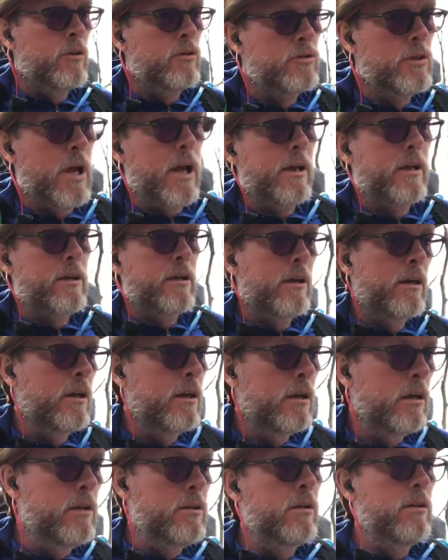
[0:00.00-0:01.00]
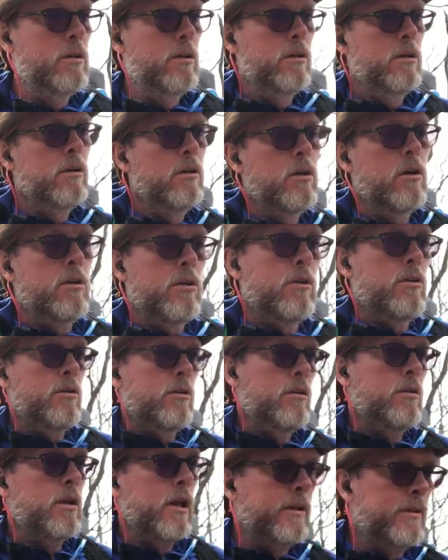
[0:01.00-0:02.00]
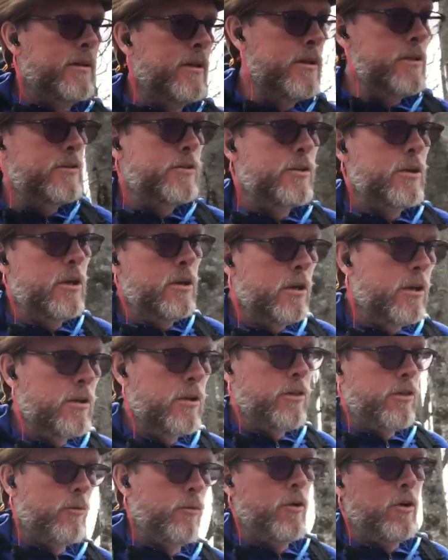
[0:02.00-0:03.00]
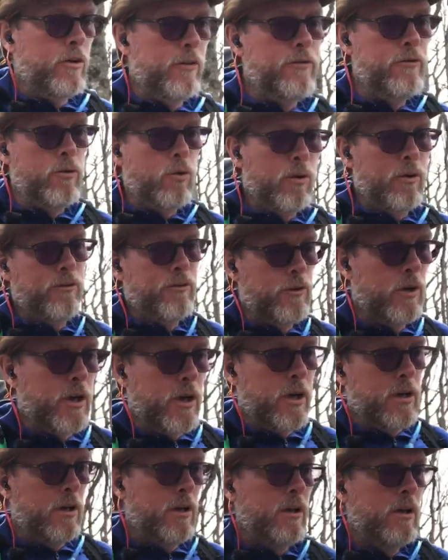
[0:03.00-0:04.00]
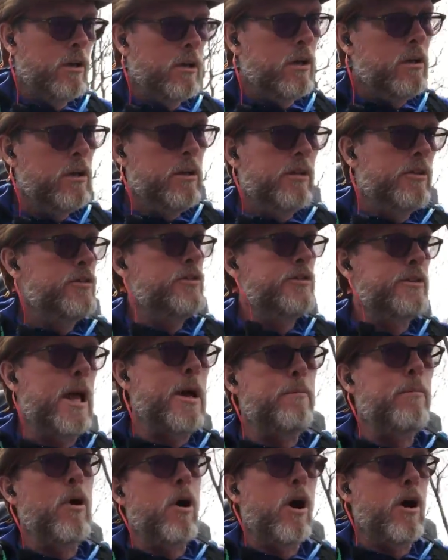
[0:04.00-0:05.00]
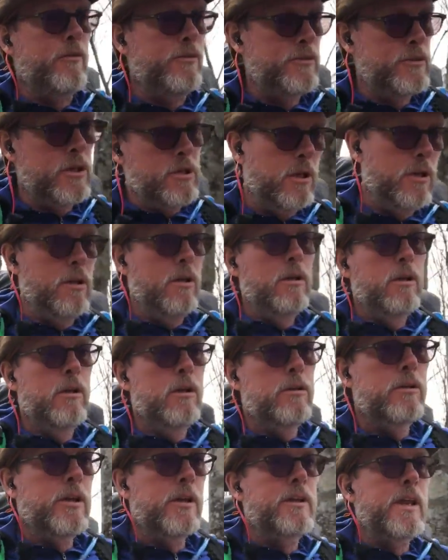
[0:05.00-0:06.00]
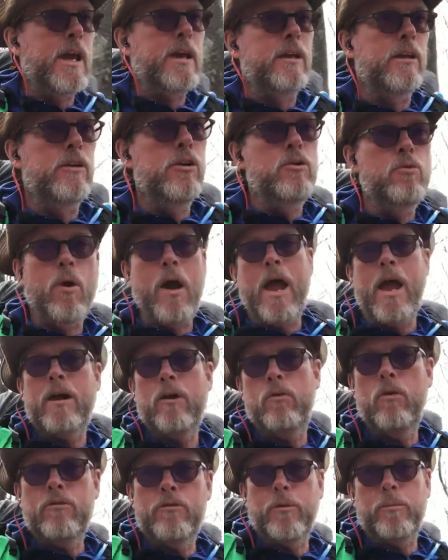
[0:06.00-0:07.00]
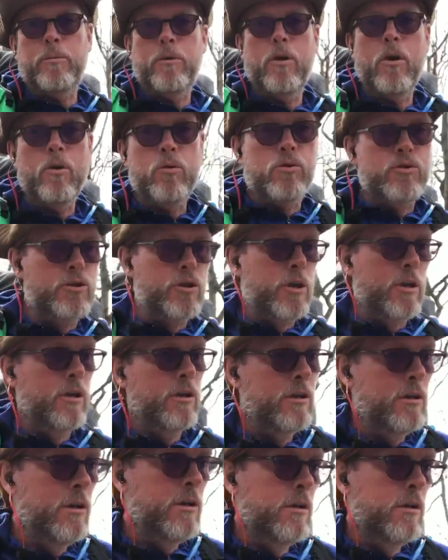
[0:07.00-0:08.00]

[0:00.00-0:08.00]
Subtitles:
There's like these 3 or 4 foot step offs to take a new angle of approach.